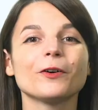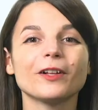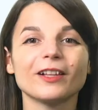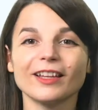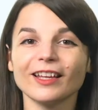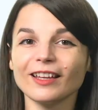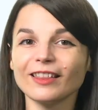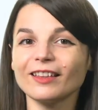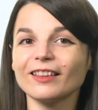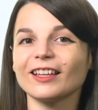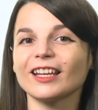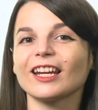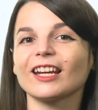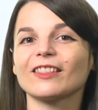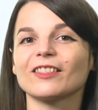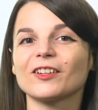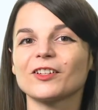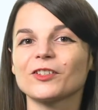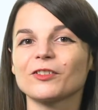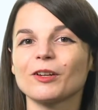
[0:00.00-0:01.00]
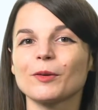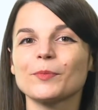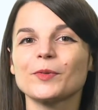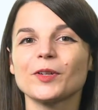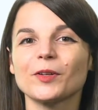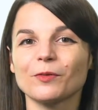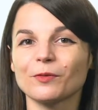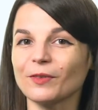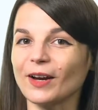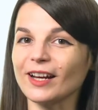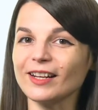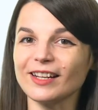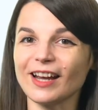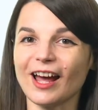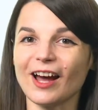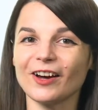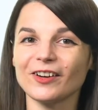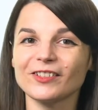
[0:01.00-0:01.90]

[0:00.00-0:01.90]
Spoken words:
click the link in the description right now